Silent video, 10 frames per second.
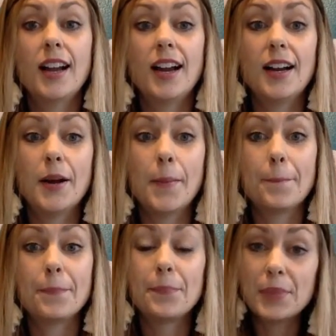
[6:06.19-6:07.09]

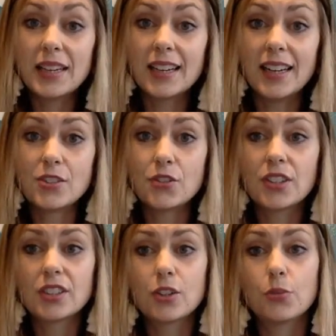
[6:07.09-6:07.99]
But I do
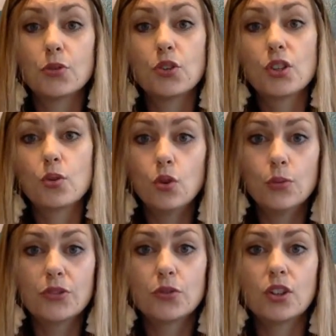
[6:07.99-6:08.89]
think it could be really cool
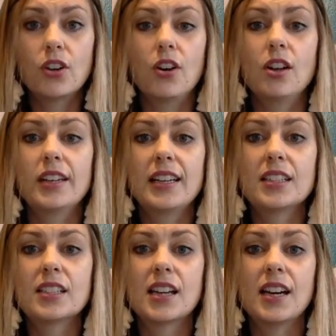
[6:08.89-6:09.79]
before the
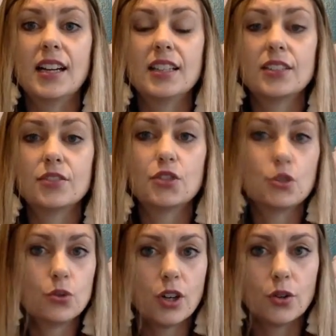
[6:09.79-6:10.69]
holidays. I
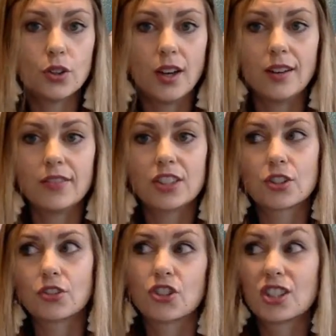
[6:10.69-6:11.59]
do know a lot of us
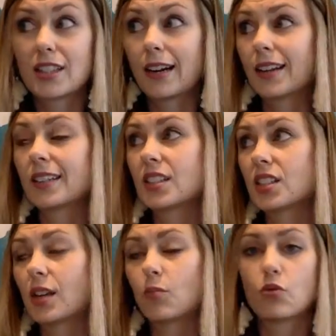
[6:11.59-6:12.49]
are just staring at the
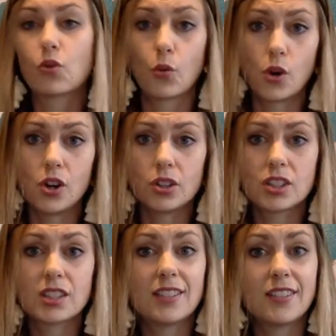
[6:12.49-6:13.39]
same four
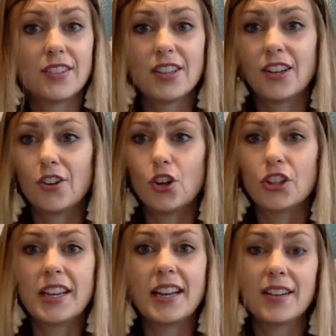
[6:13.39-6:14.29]
walls all
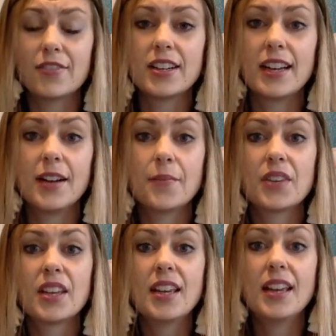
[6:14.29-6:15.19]
day, every day,
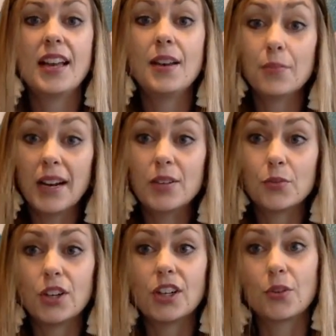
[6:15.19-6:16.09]
and might
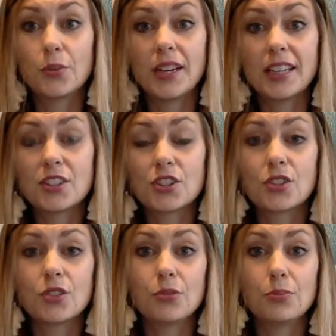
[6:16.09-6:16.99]
want a way
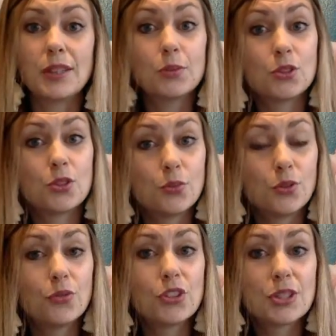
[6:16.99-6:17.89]
to be able to
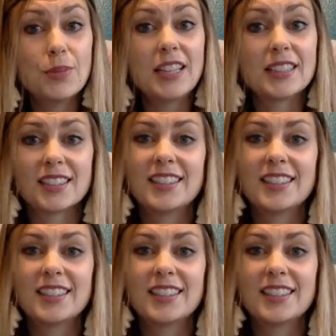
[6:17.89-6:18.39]
improve your space.